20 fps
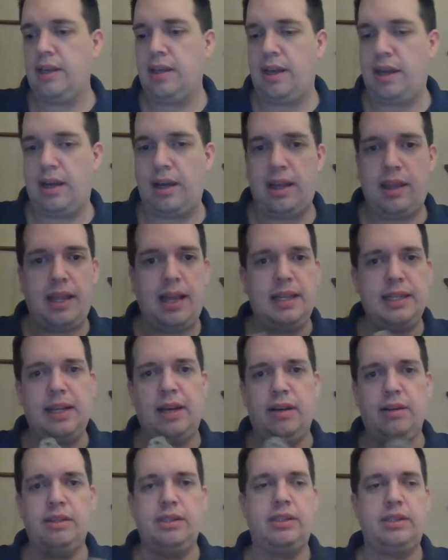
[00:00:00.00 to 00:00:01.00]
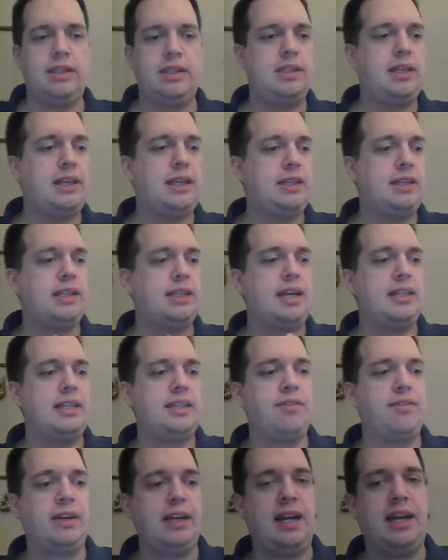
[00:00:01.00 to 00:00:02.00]
that tells us that it's got
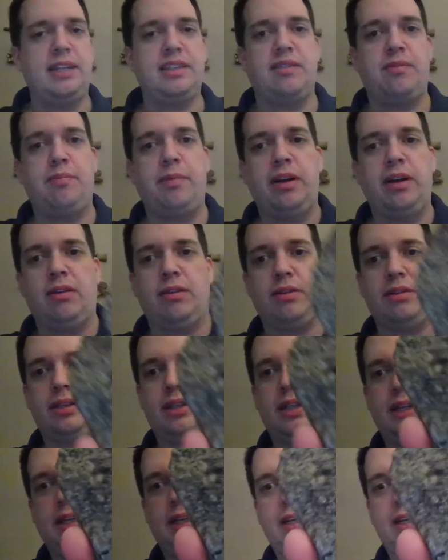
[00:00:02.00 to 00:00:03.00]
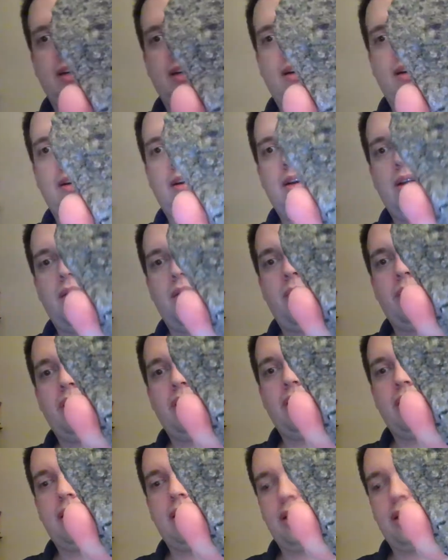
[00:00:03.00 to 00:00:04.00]
different kinds of minerals in here. When you
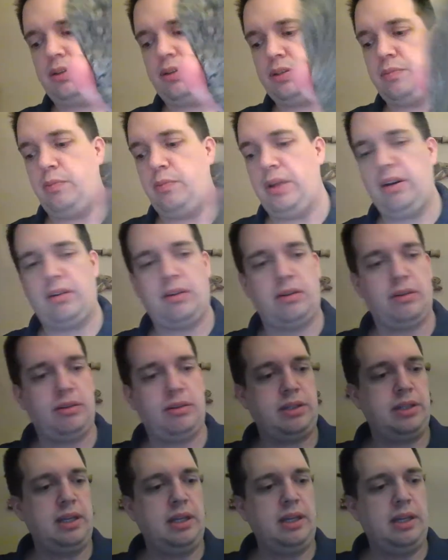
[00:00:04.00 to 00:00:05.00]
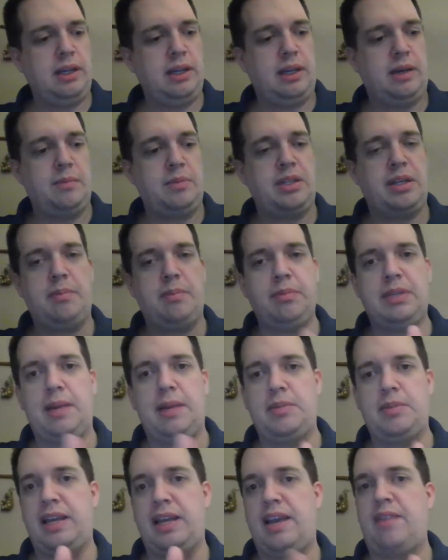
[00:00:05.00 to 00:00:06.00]
look at those minerals,
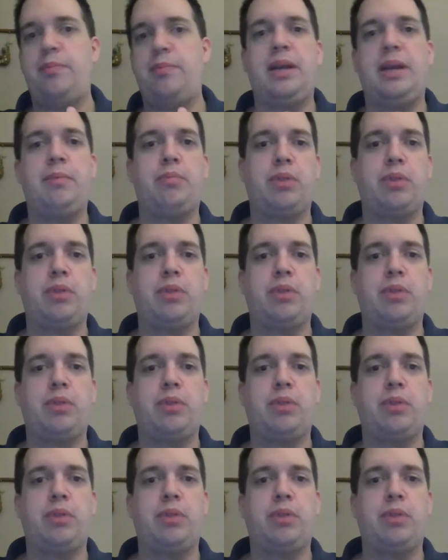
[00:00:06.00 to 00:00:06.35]
sometimes they have big